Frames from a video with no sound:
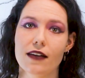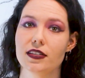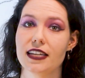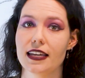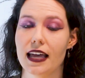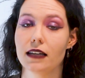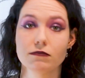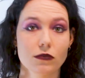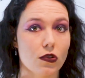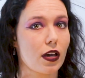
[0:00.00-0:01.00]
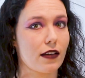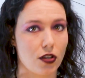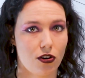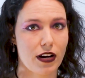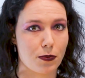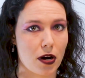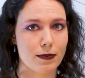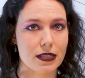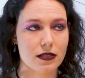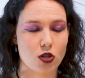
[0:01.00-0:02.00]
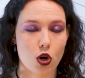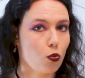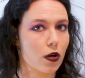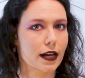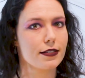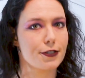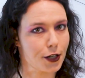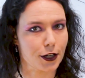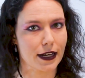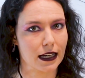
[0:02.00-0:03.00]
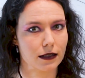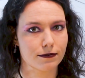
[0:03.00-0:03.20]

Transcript: have your DNA, you have your correct primers, so what else do you need?